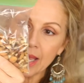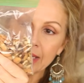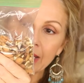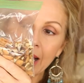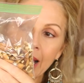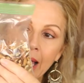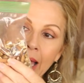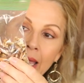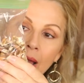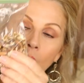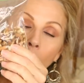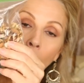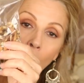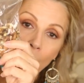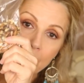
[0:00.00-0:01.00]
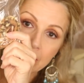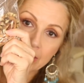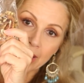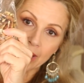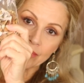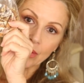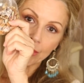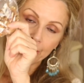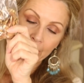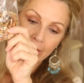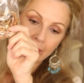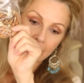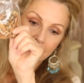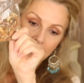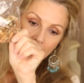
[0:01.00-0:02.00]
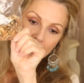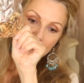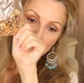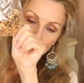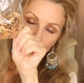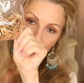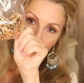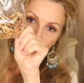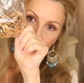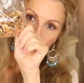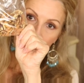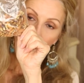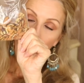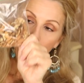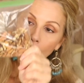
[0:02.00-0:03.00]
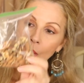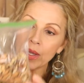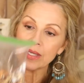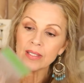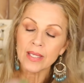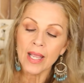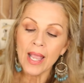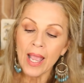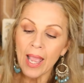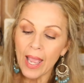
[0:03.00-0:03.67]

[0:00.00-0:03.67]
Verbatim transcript: And I always have a bag of nuts with me, always.